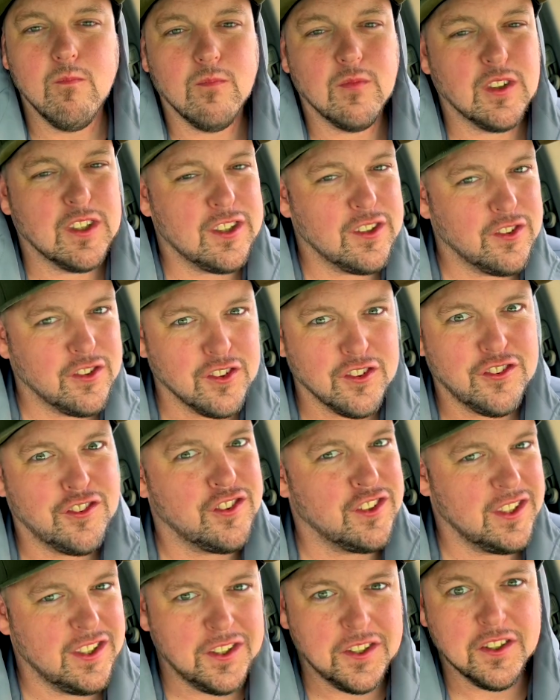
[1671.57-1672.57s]
and just
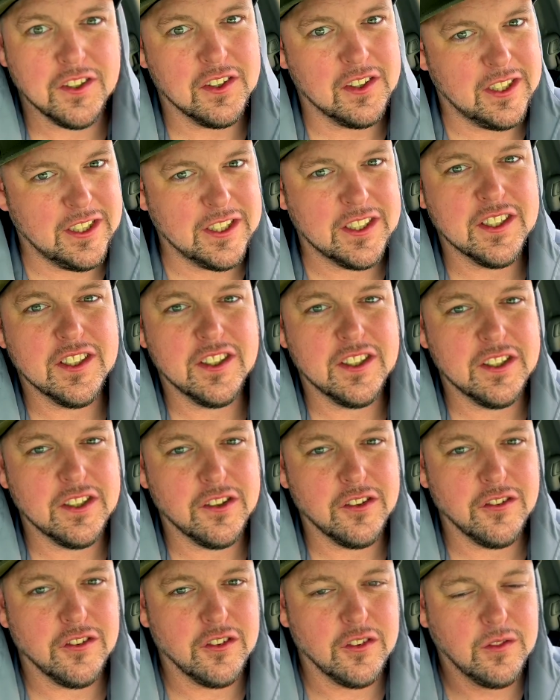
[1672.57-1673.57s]
say it like it
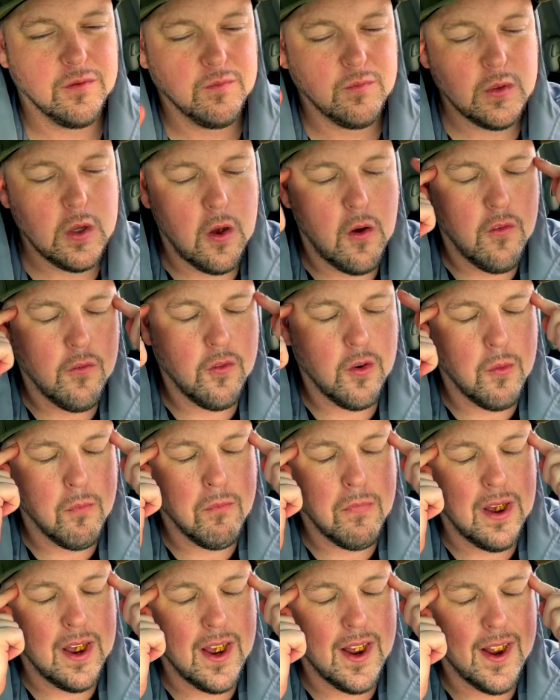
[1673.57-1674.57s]
is from
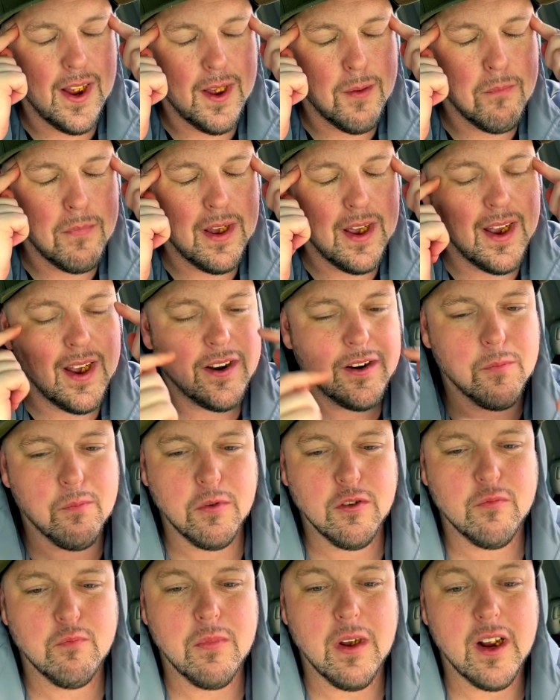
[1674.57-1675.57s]
my mind and
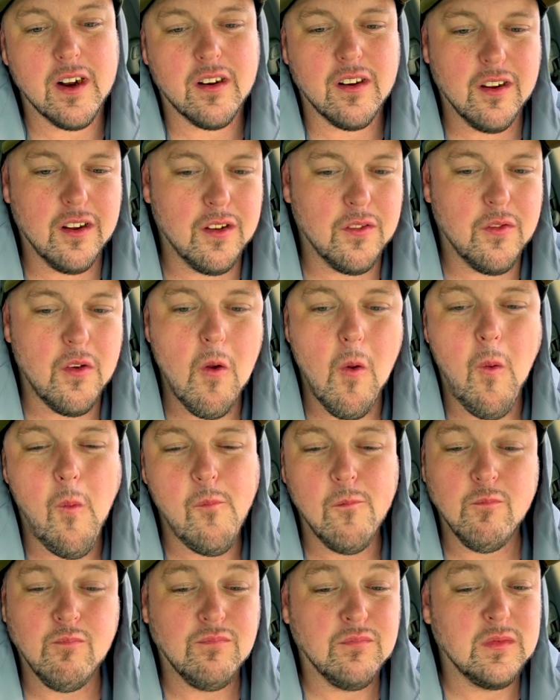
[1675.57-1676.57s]
perspective
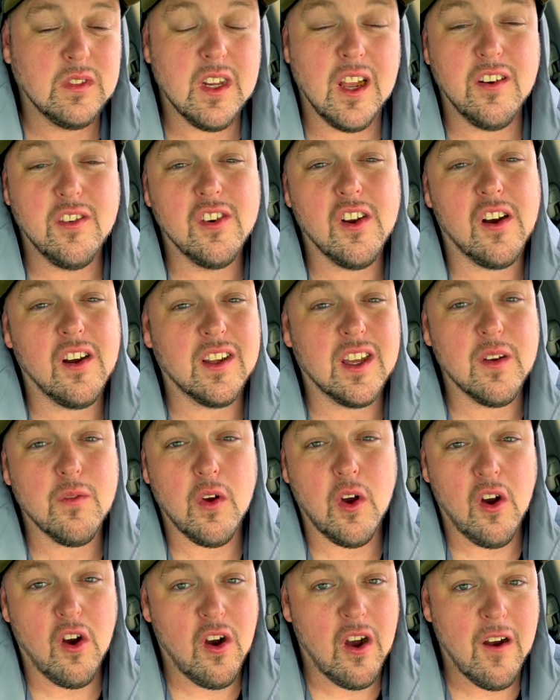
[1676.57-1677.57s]
and not give
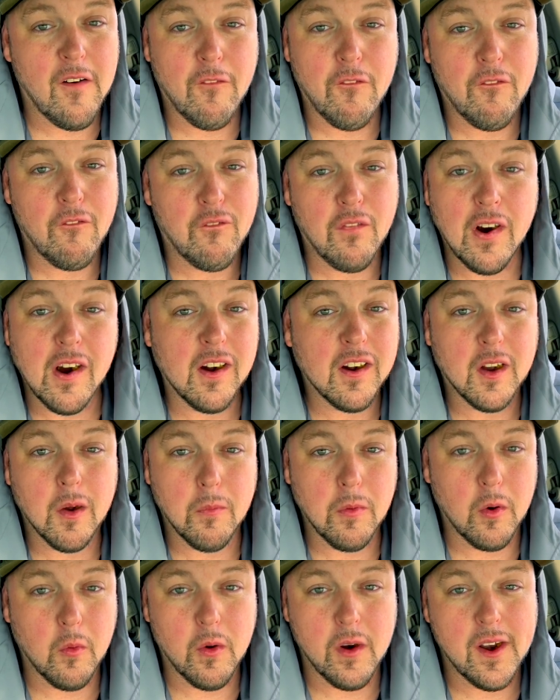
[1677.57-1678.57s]
a hot fuck
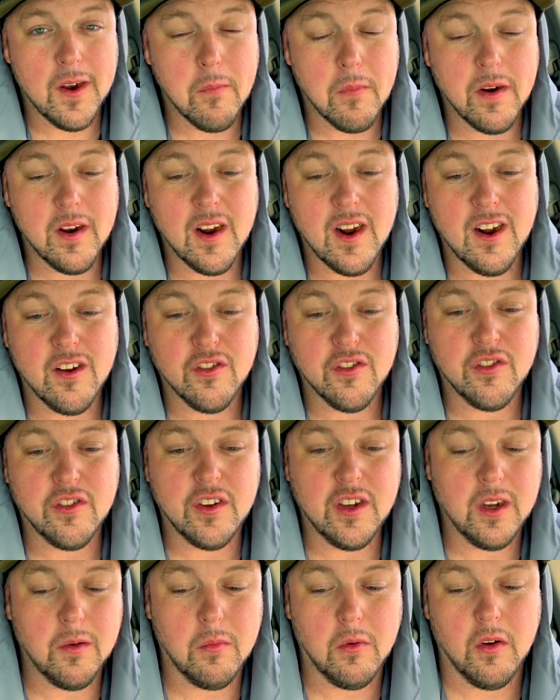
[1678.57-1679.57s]
about what anybody has to
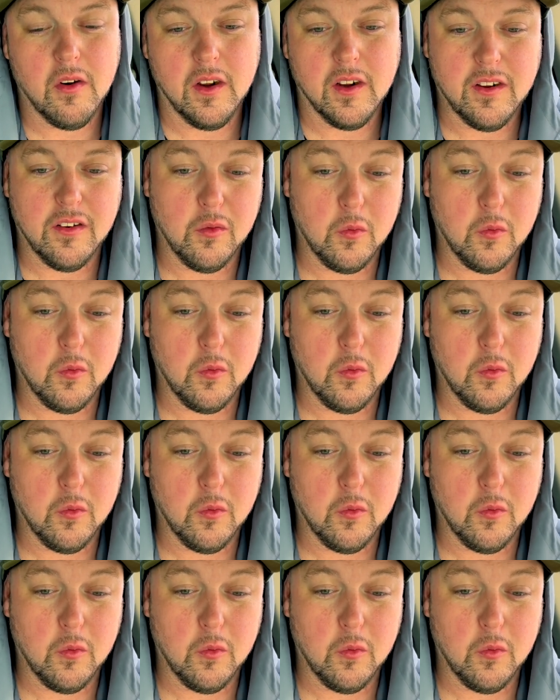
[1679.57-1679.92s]
say about it. Because